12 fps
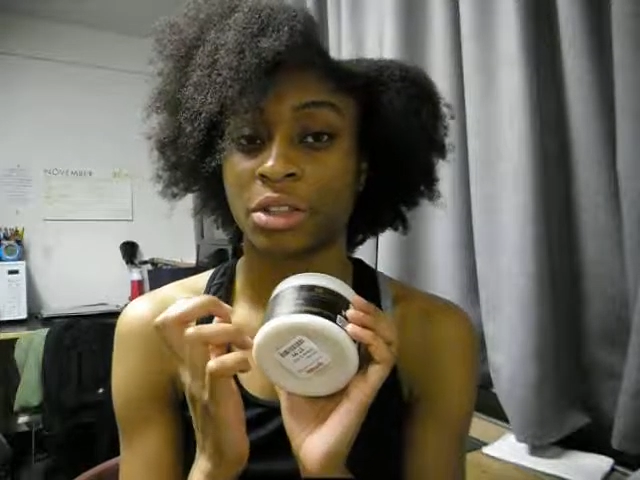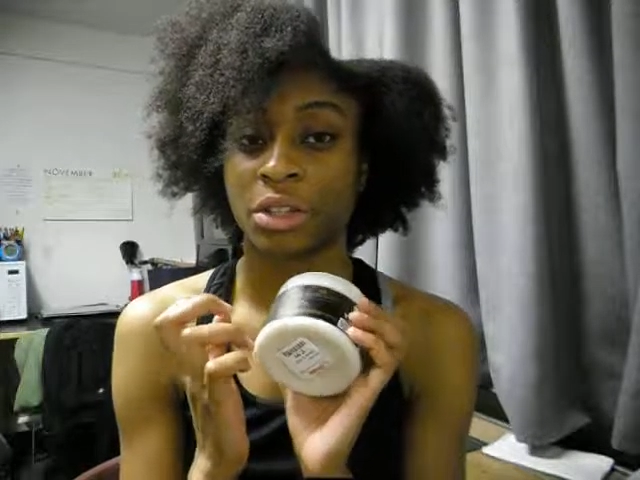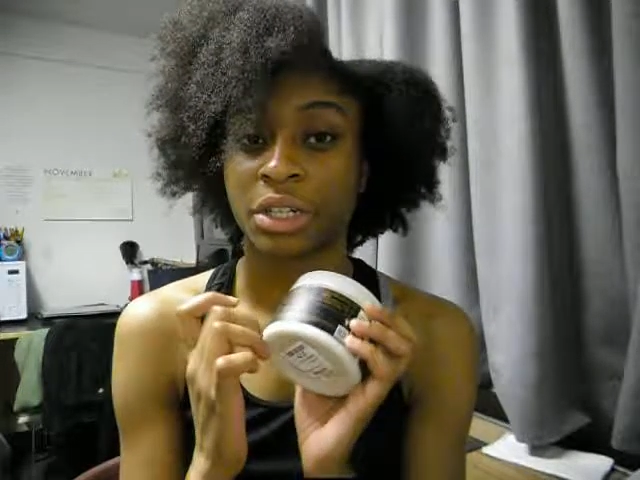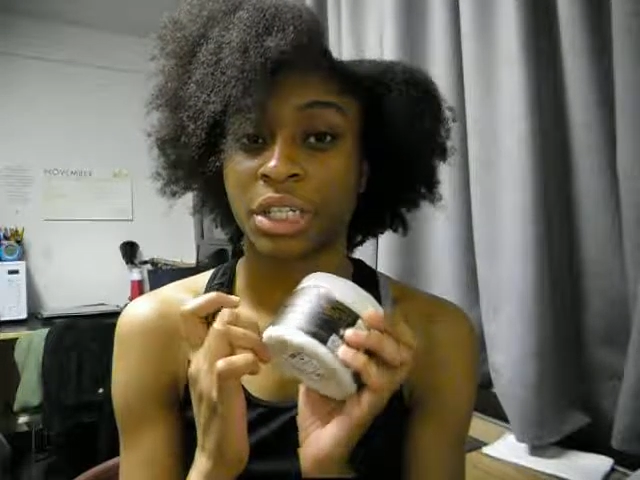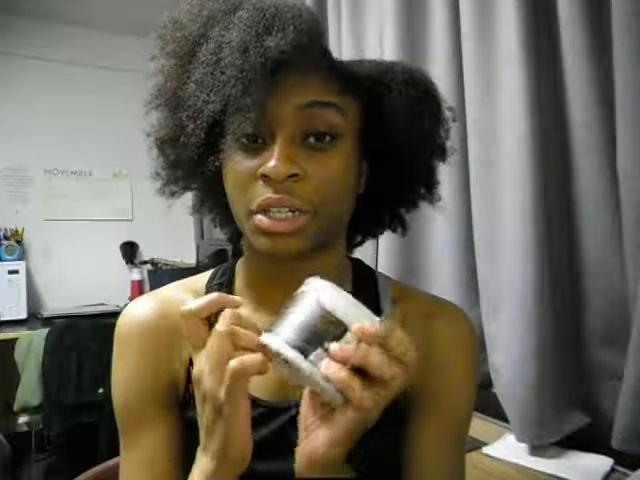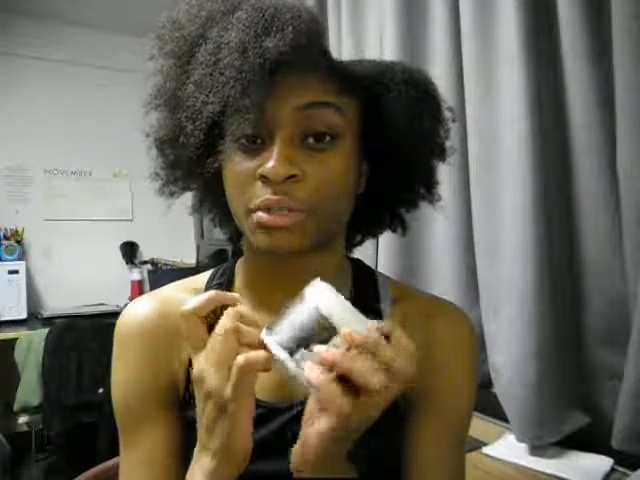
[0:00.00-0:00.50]

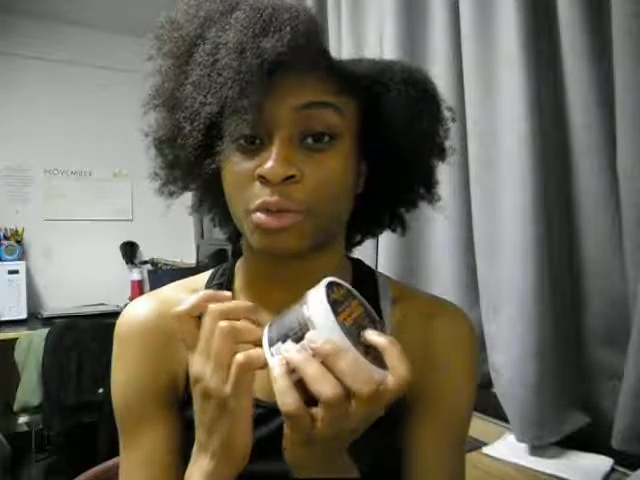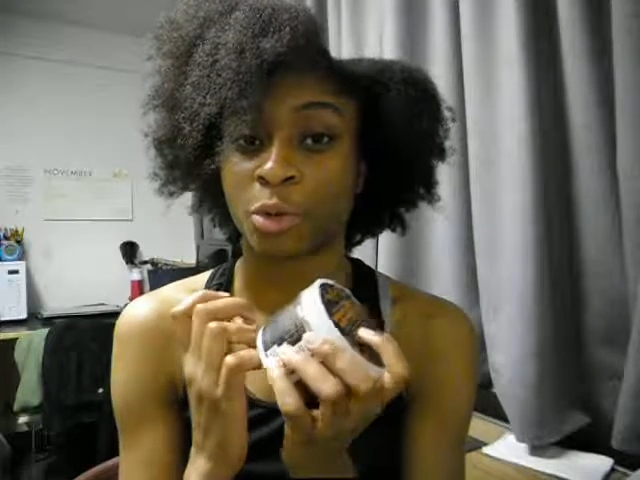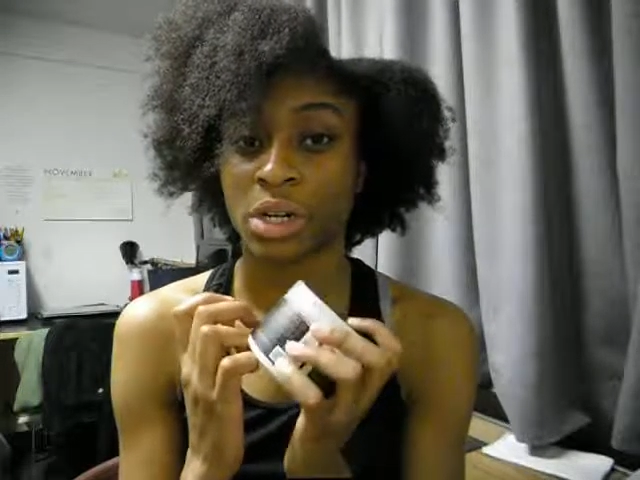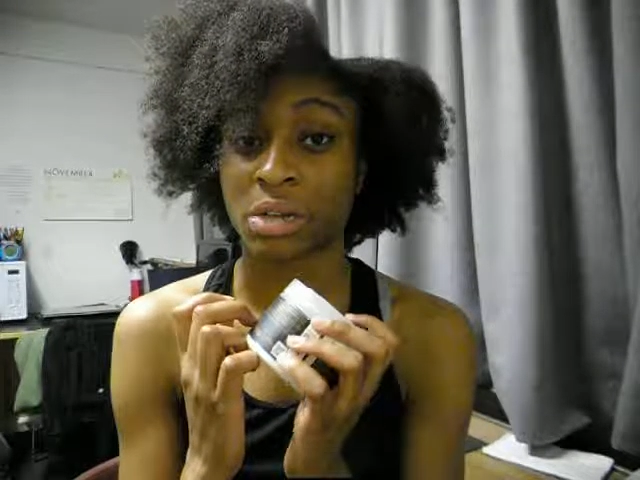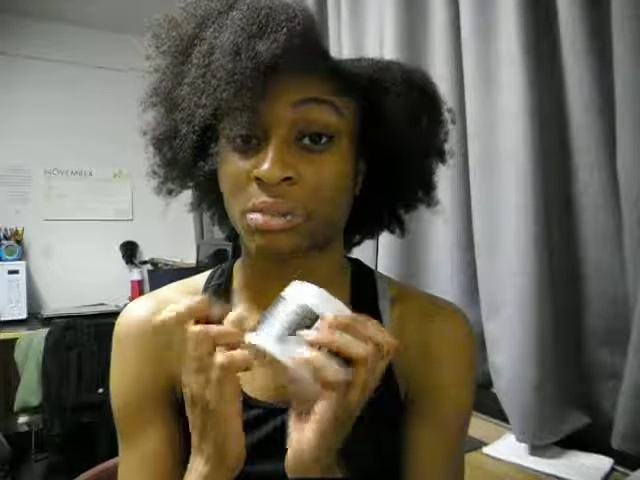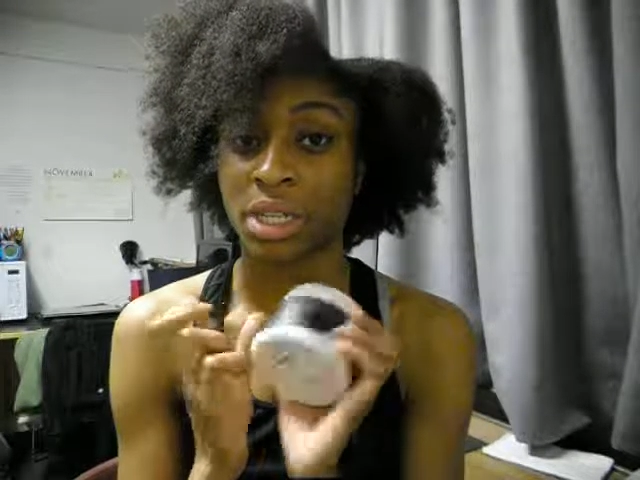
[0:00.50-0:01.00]
30 to
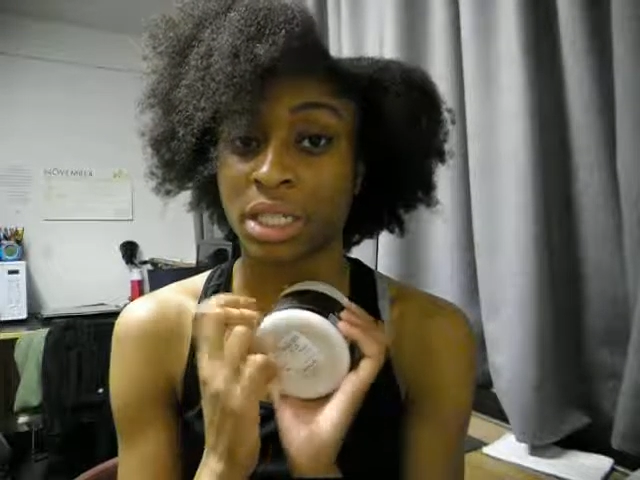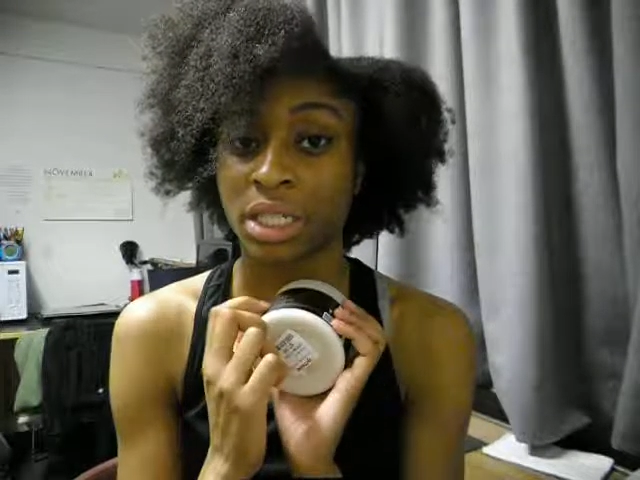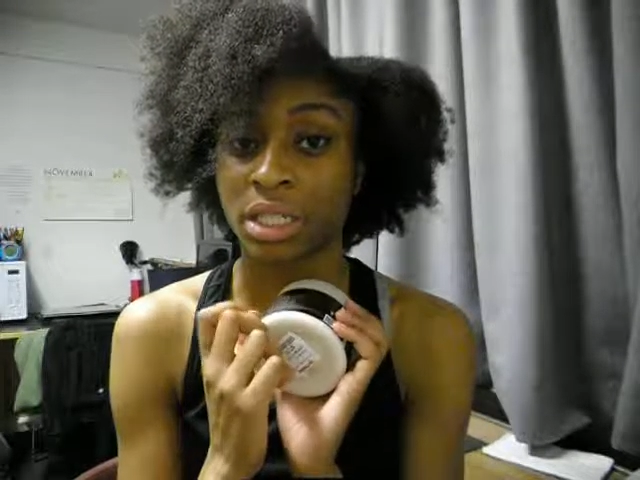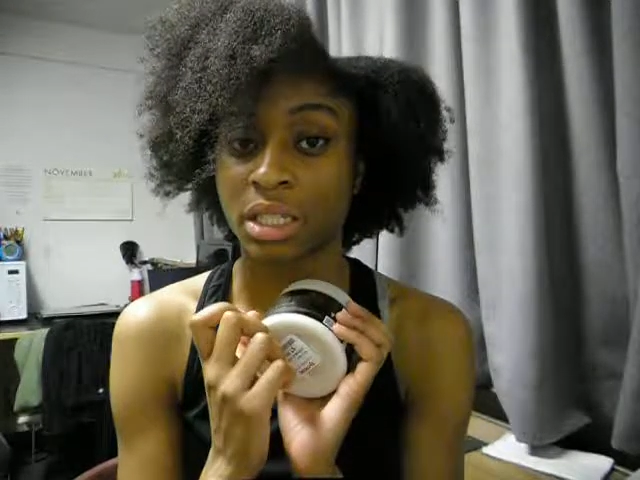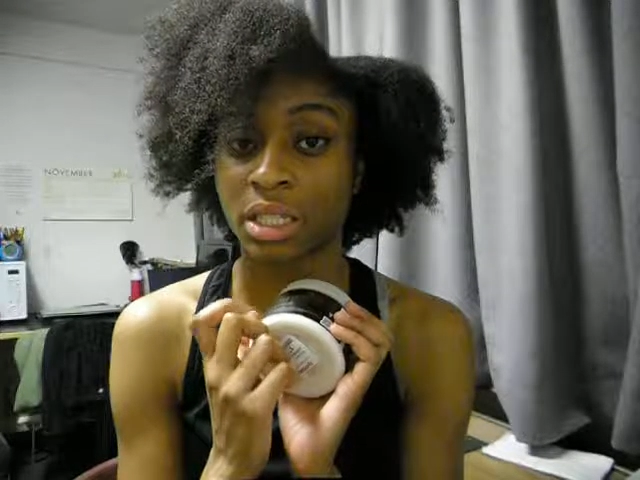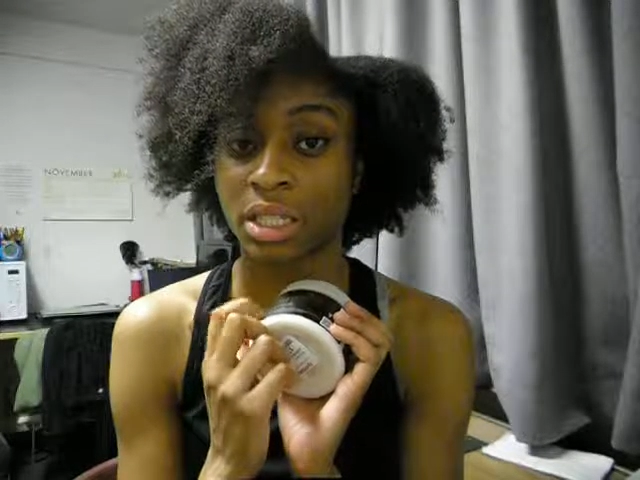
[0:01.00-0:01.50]
40
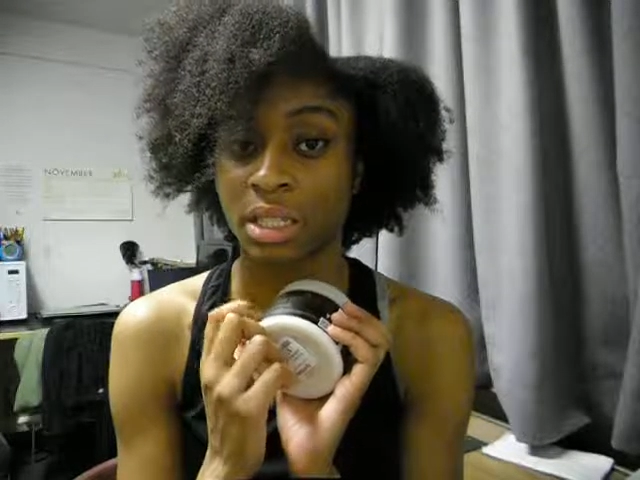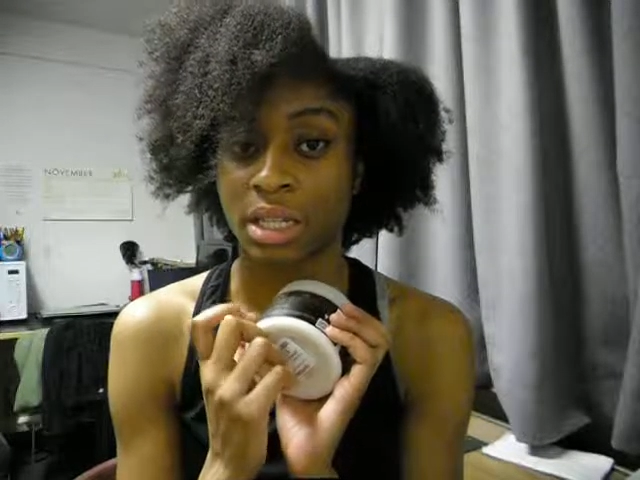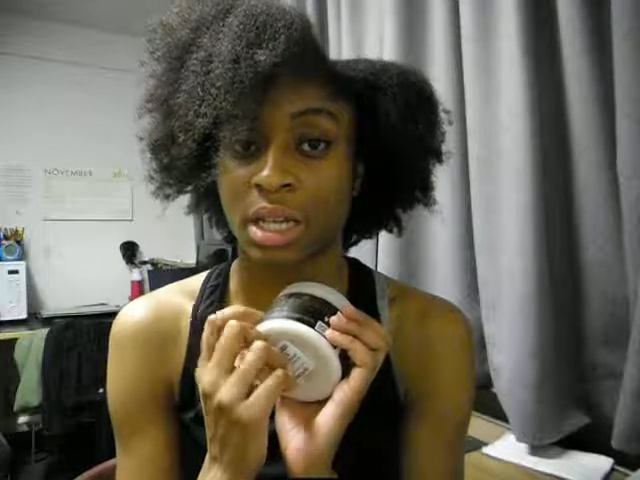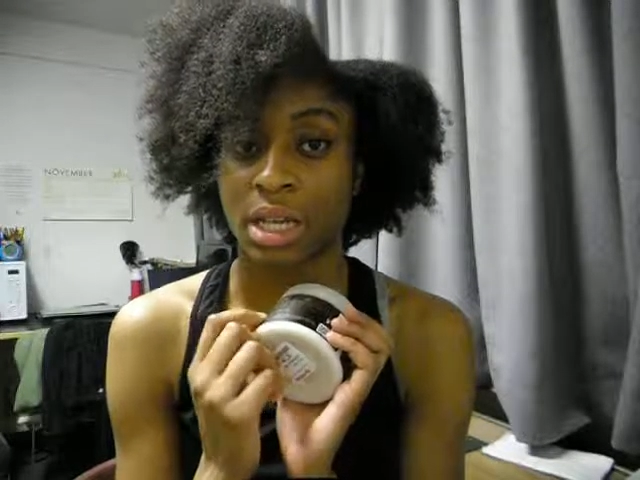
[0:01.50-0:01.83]
minutes.